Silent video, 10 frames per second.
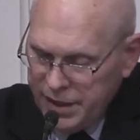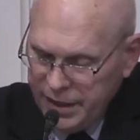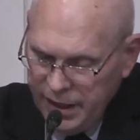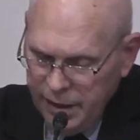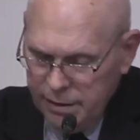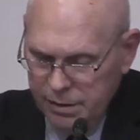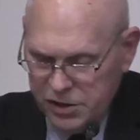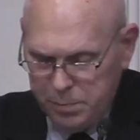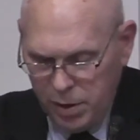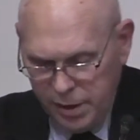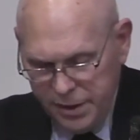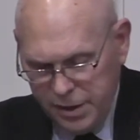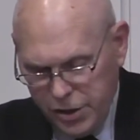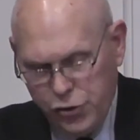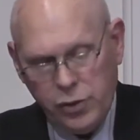in Eden is part of the
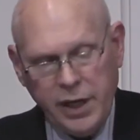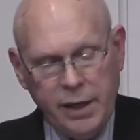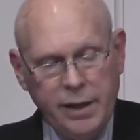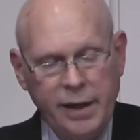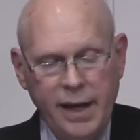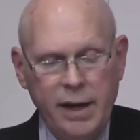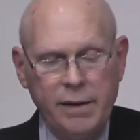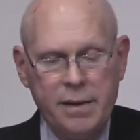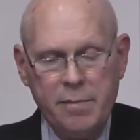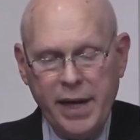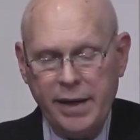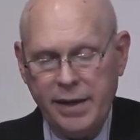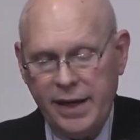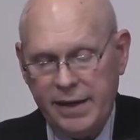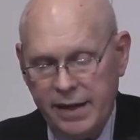initial carrying out of the
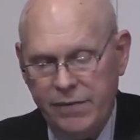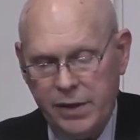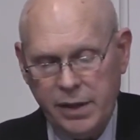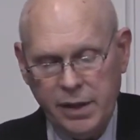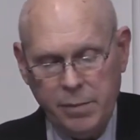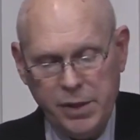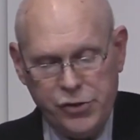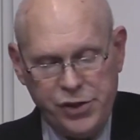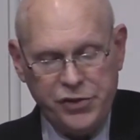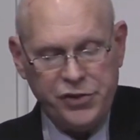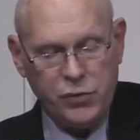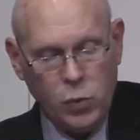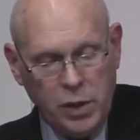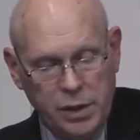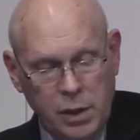mandate given to him in Genesis
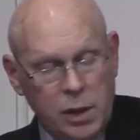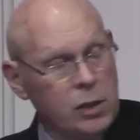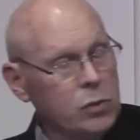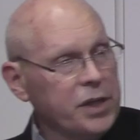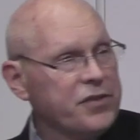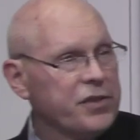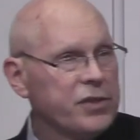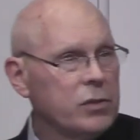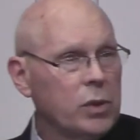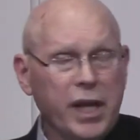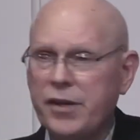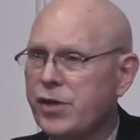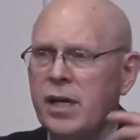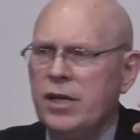1 26 to 28.